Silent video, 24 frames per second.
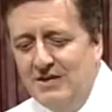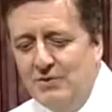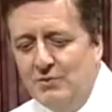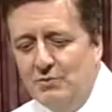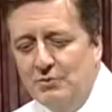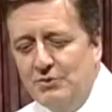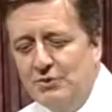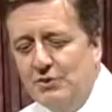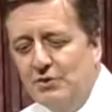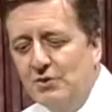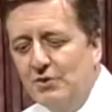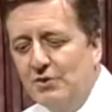
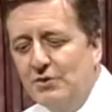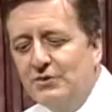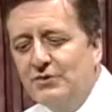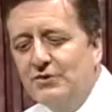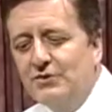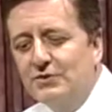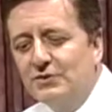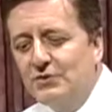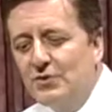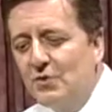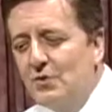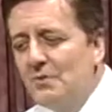When you go to
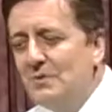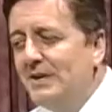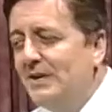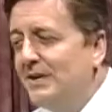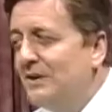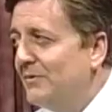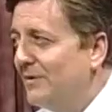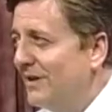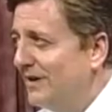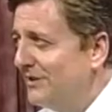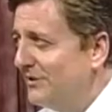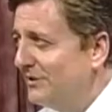so many
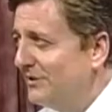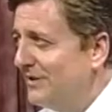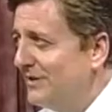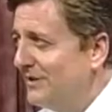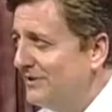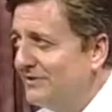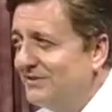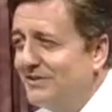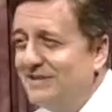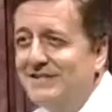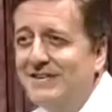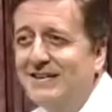
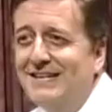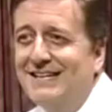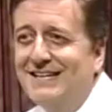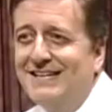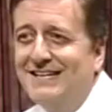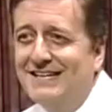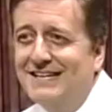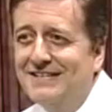restaurants today